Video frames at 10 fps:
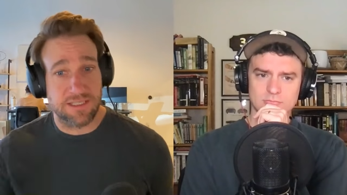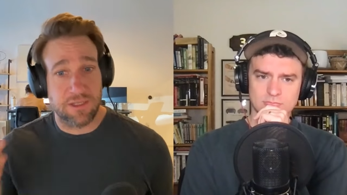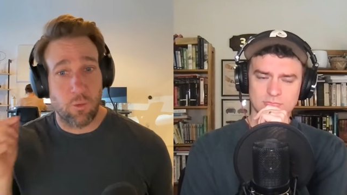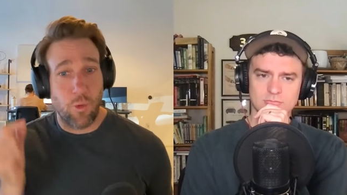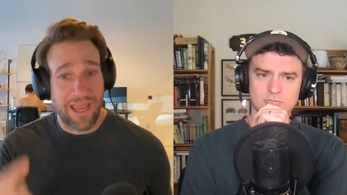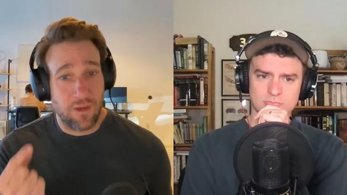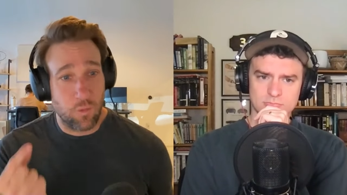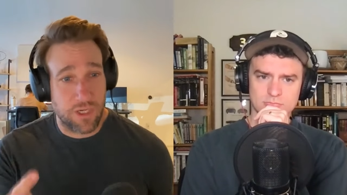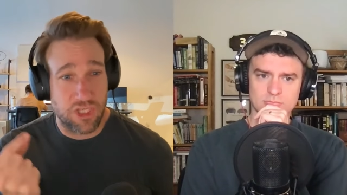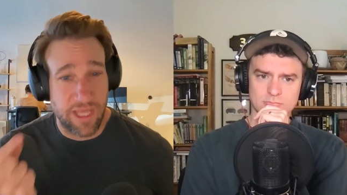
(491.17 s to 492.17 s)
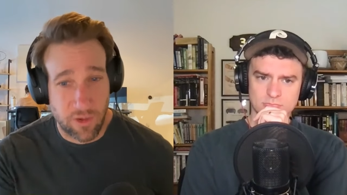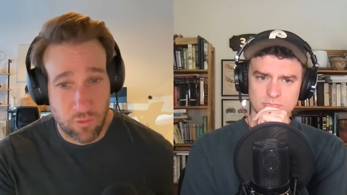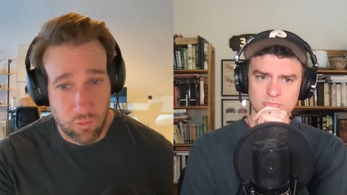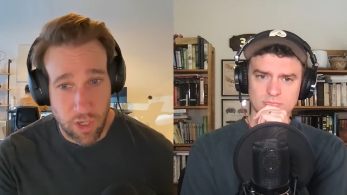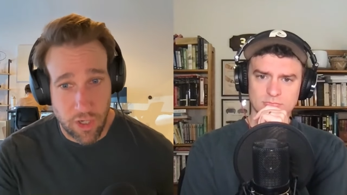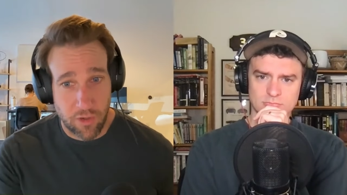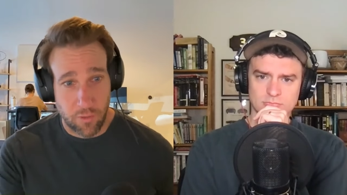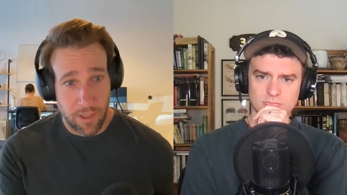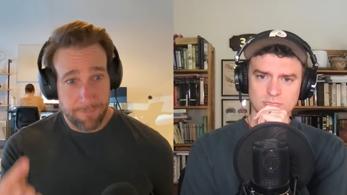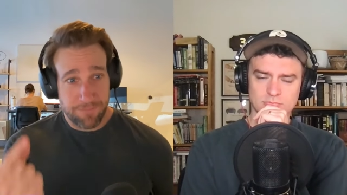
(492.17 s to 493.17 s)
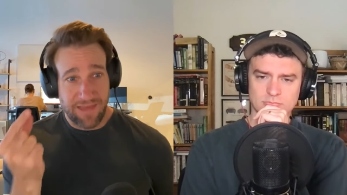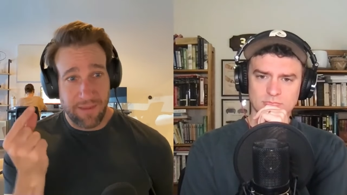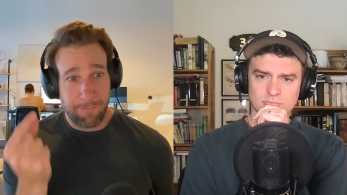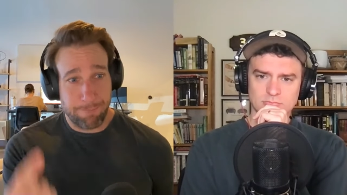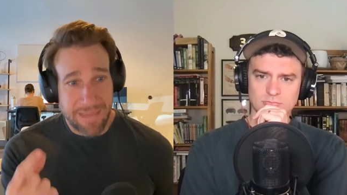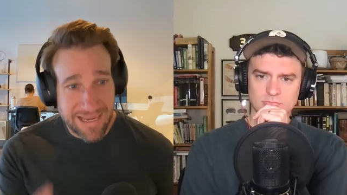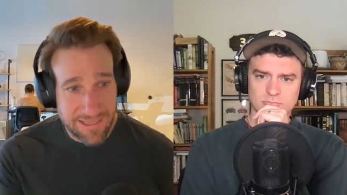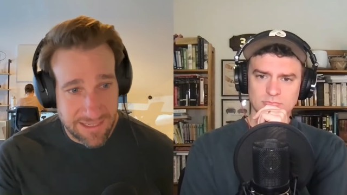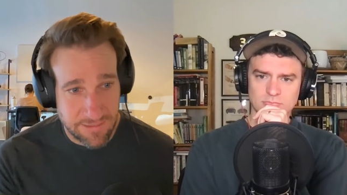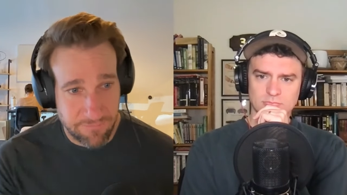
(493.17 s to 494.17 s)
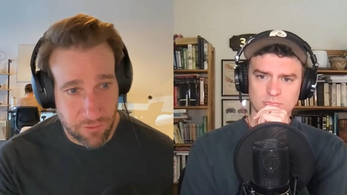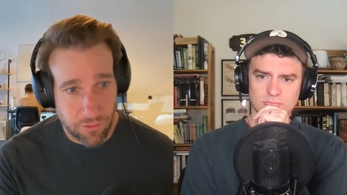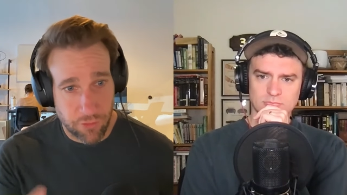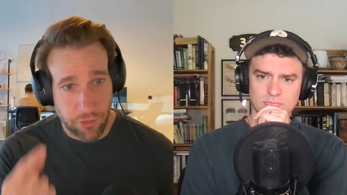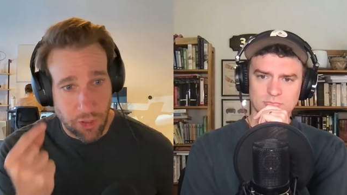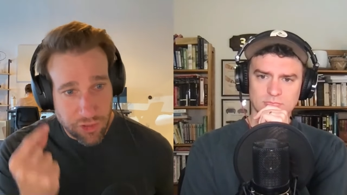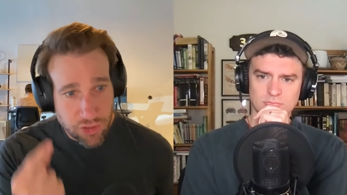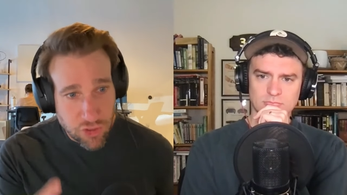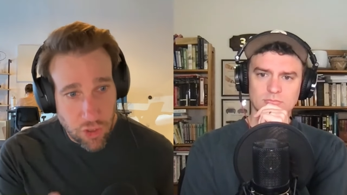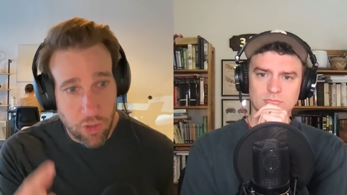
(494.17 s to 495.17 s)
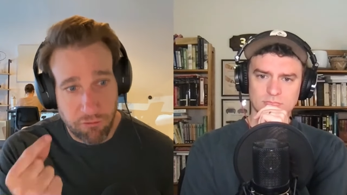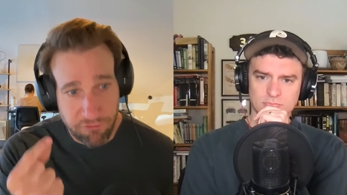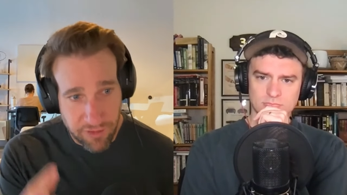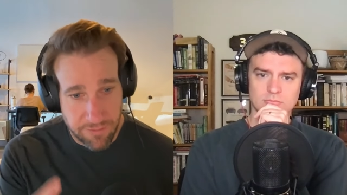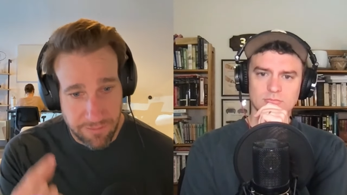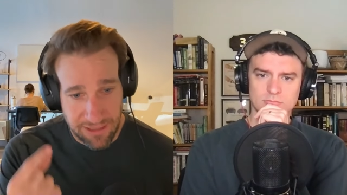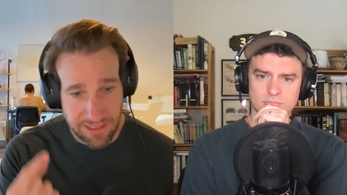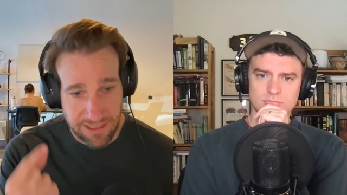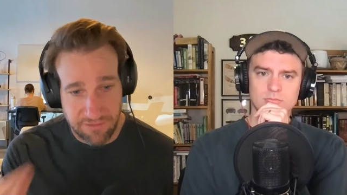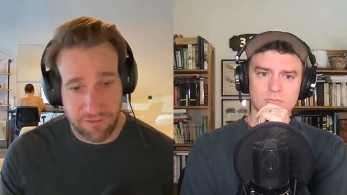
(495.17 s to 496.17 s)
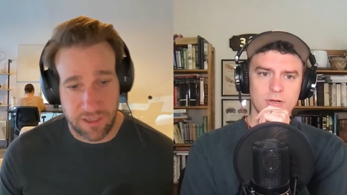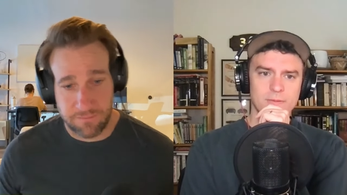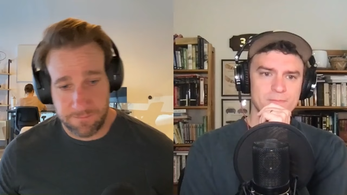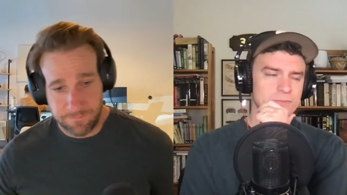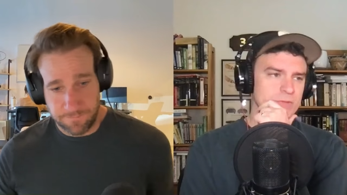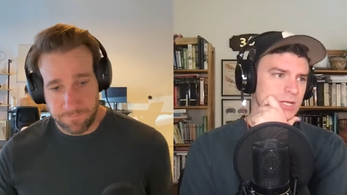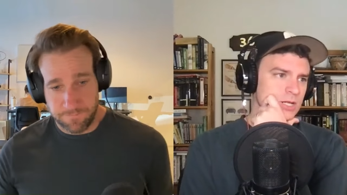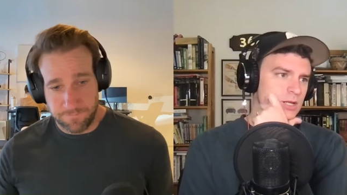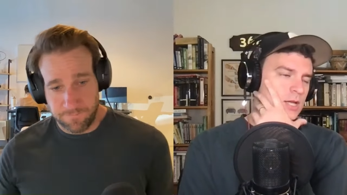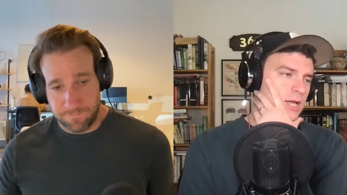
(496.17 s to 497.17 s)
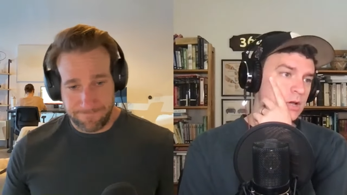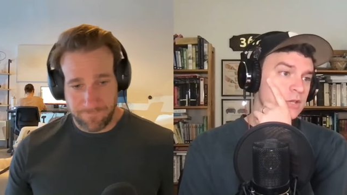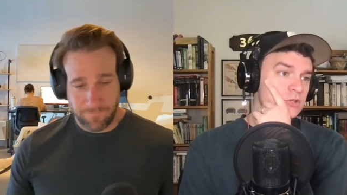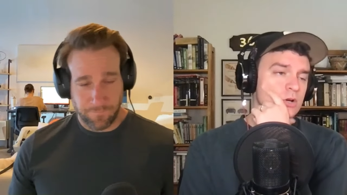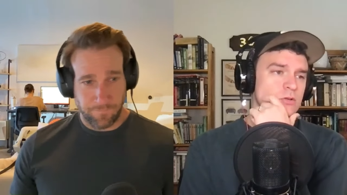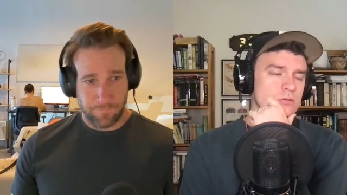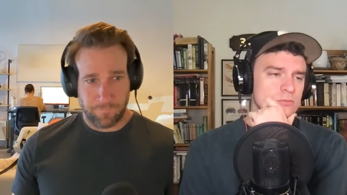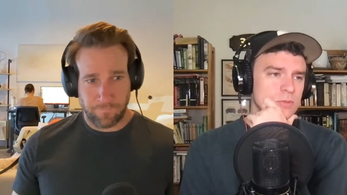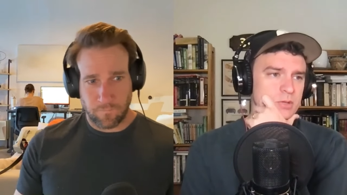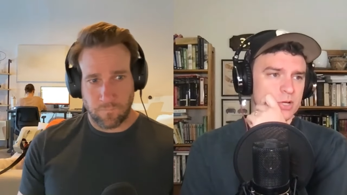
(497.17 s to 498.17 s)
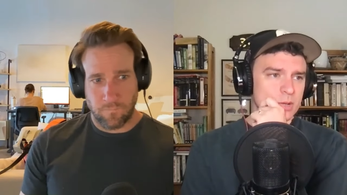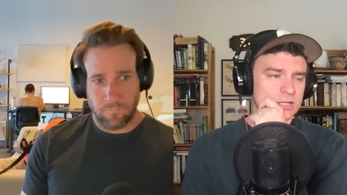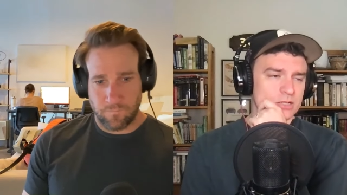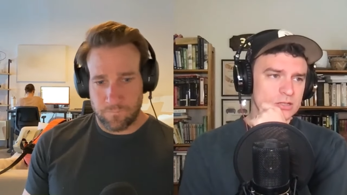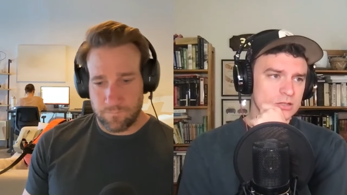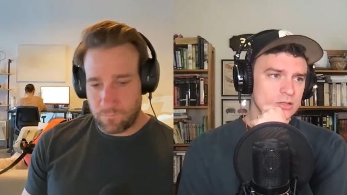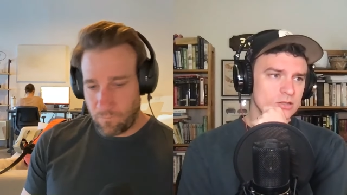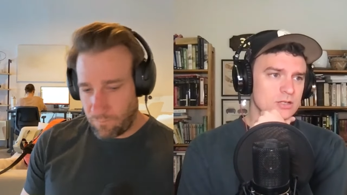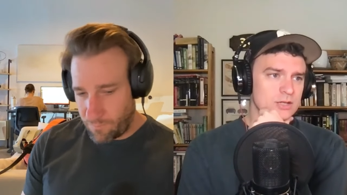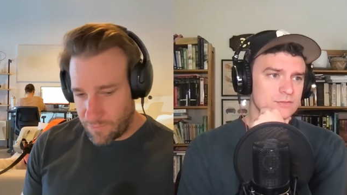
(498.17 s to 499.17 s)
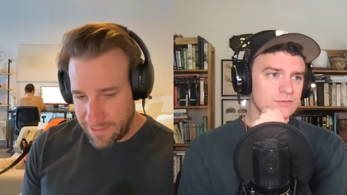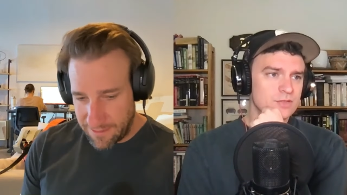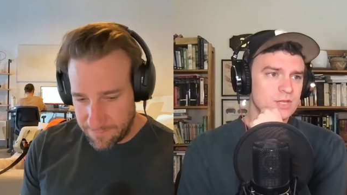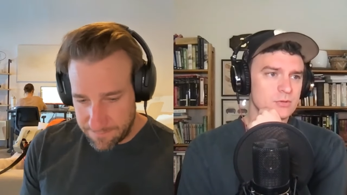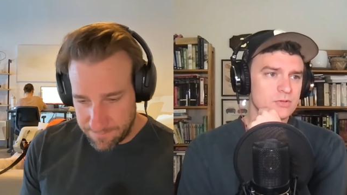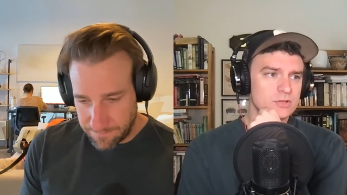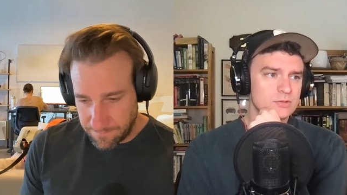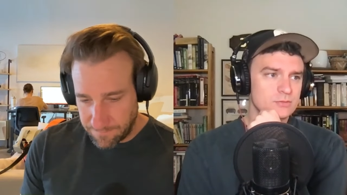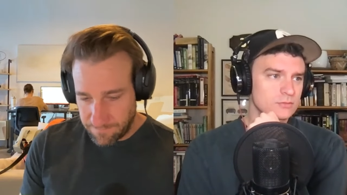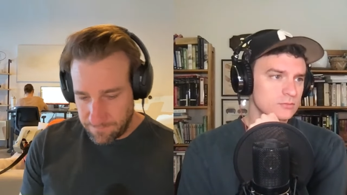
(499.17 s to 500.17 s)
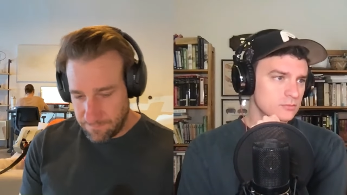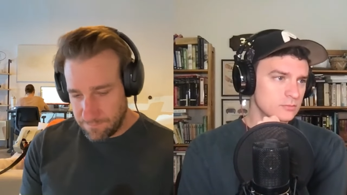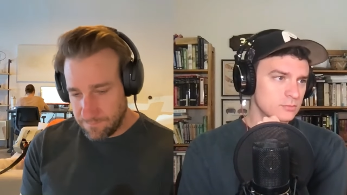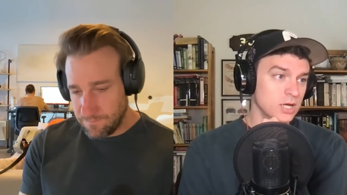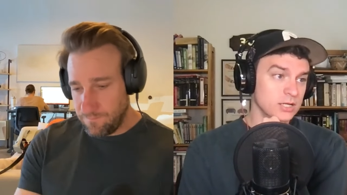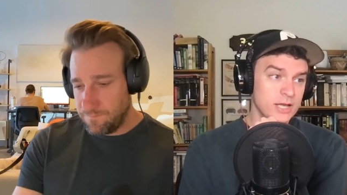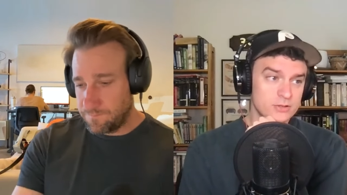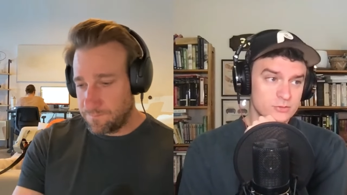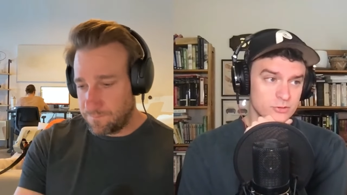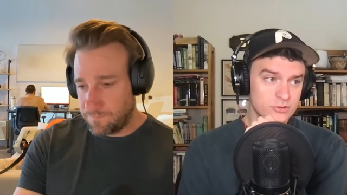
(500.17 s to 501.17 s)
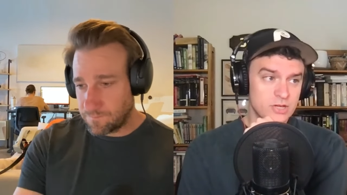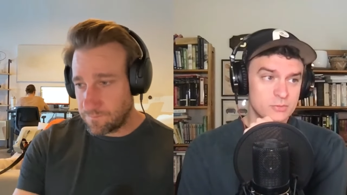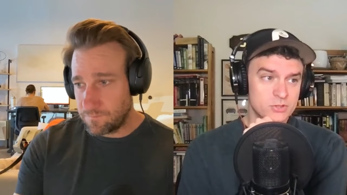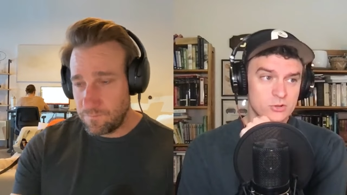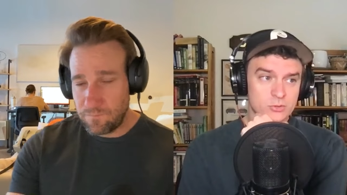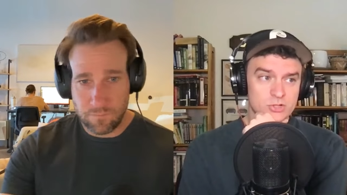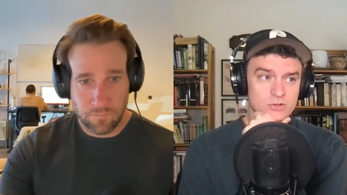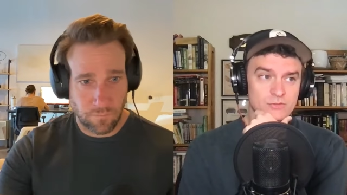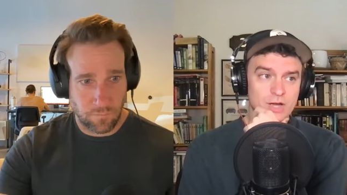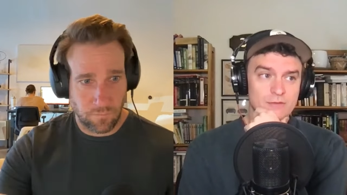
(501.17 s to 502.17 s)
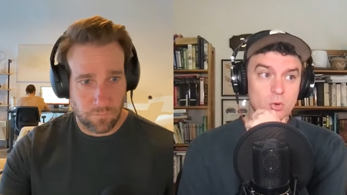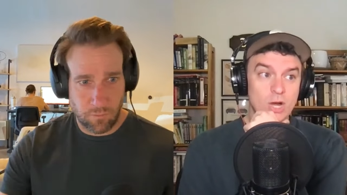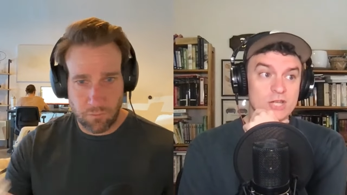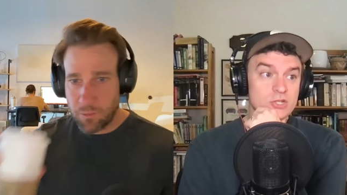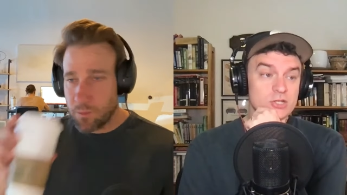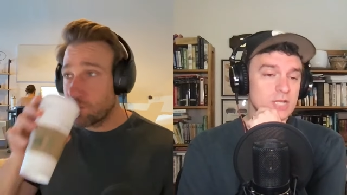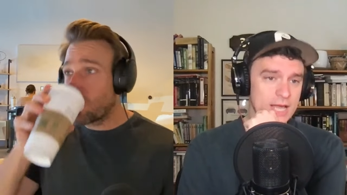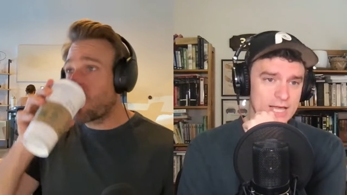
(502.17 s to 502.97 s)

Speaker 1: the way in which they grow and the mechanism for growth are so fundamentally different. Right.
Speaker 2: Uh, okay. So maybe to go back to the, the kind of theme of this podcast or this episode, which is five questions to